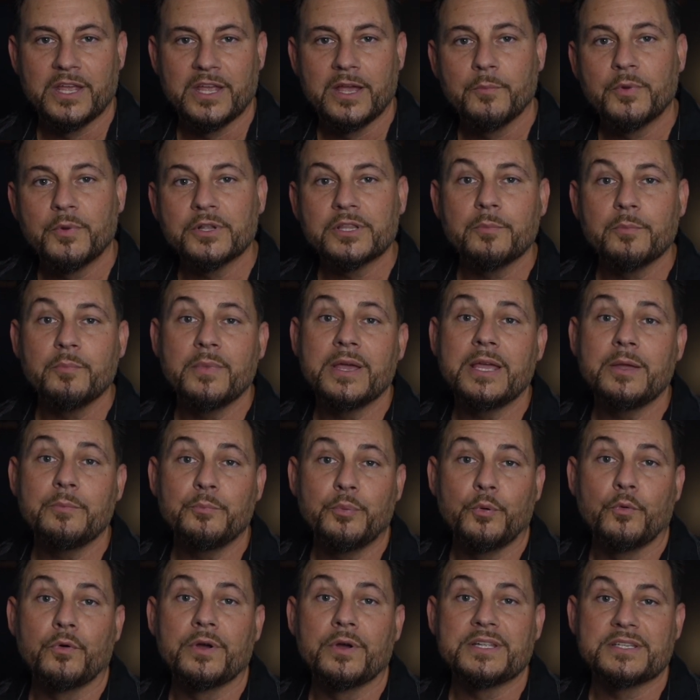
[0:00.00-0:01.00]
But the main
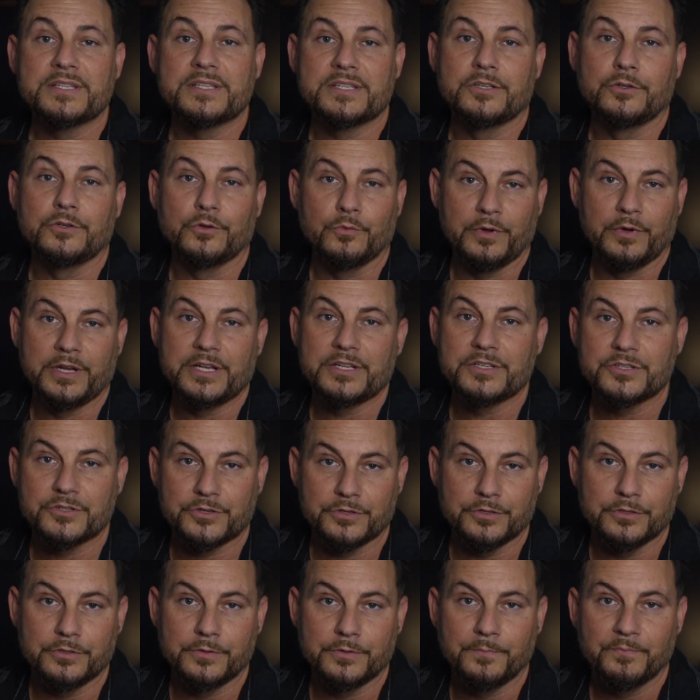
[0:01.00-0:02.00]
point still rings
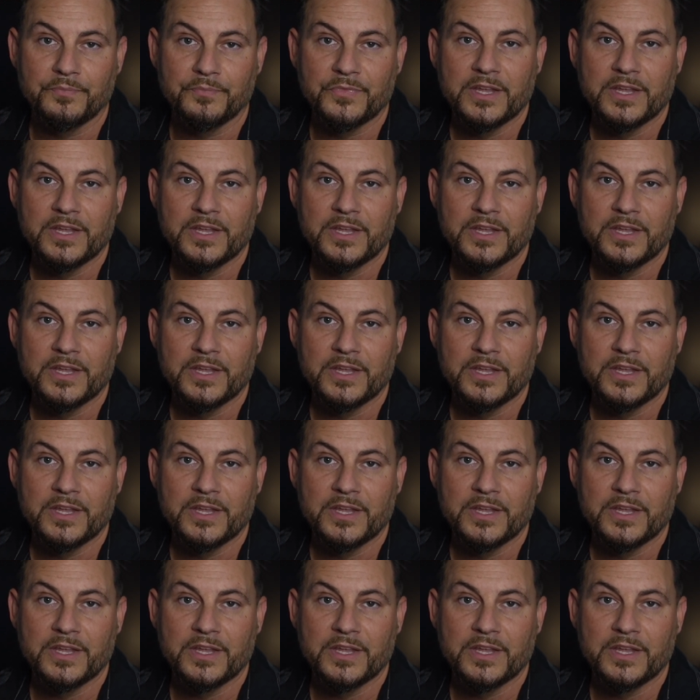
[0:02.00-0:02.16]
true.